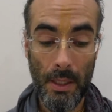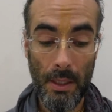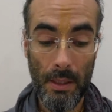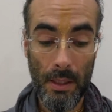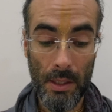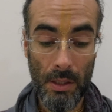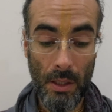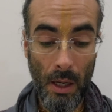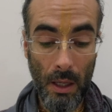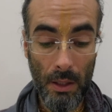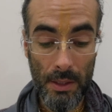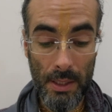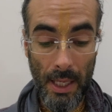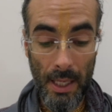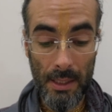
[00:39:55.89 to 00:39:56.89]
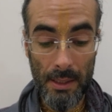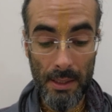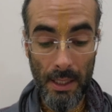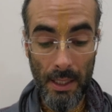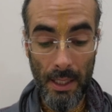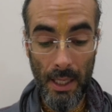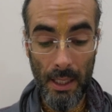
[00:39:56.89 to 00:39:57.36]
The scholars asked
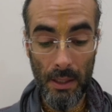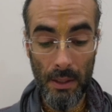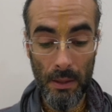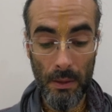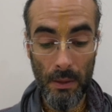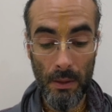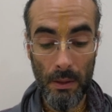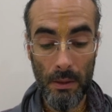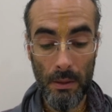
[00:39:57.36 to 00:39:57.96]
that girl,